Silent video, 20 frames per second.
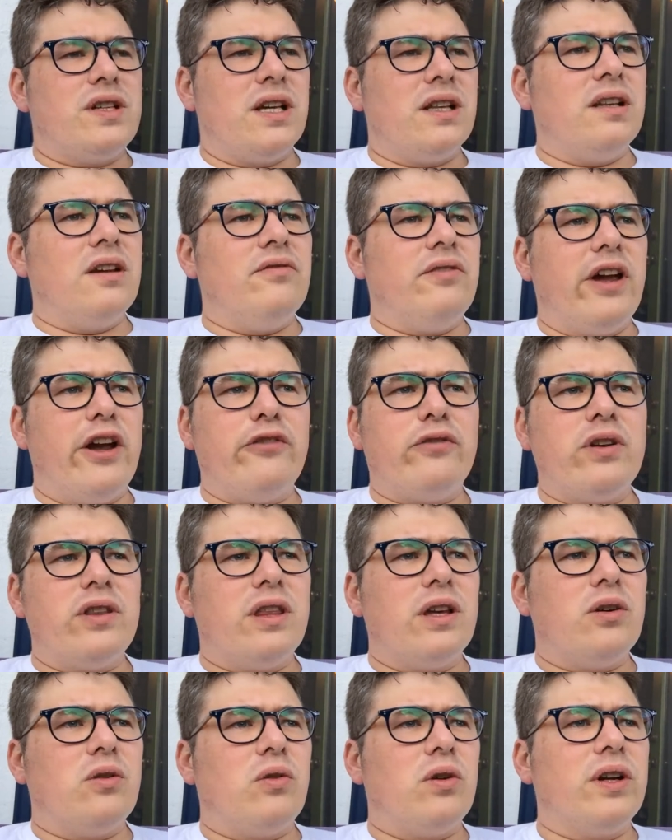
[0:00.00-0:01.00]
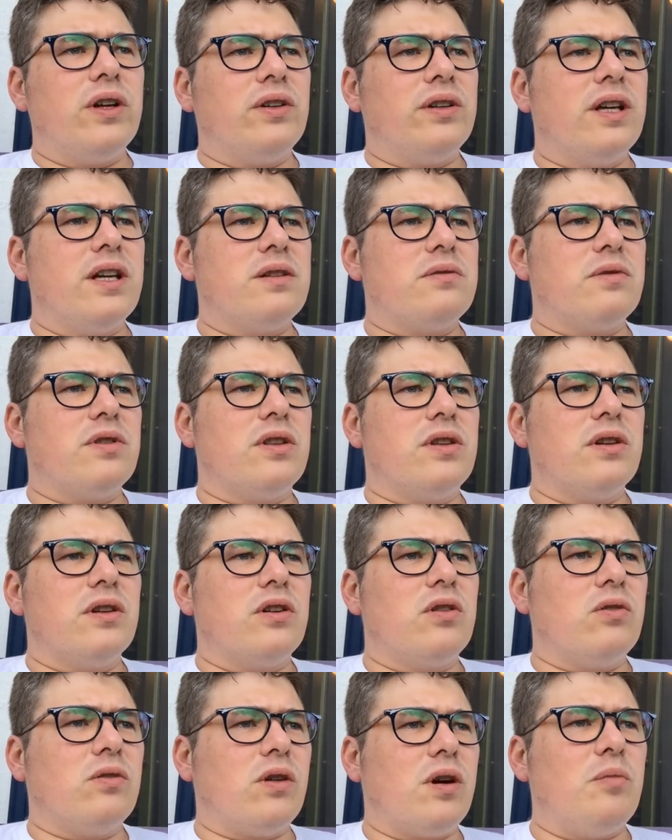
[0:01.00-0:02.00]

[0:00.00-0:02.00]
because I love everything Cornell does with the